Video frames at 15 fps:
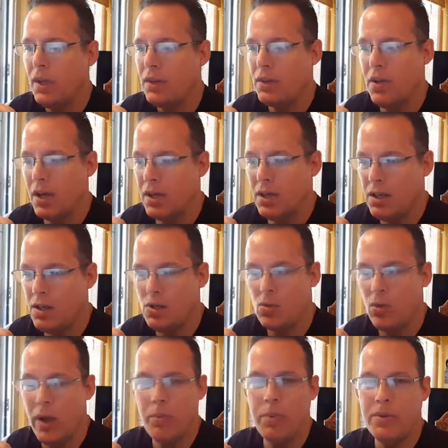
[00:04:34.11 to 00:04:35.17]
They're not going to use
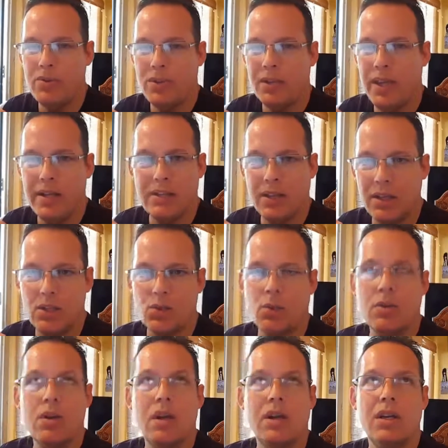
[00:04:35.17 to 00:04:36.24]
weapons against
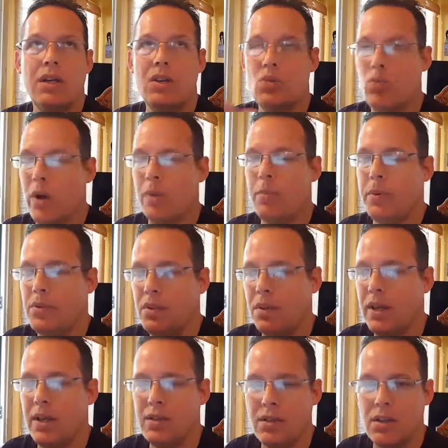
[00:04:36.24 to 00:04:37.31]
Israel. They're not going to use weapons
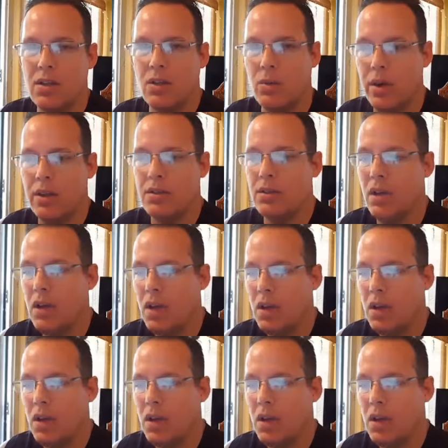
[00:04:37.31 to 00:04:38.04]
against the U.S.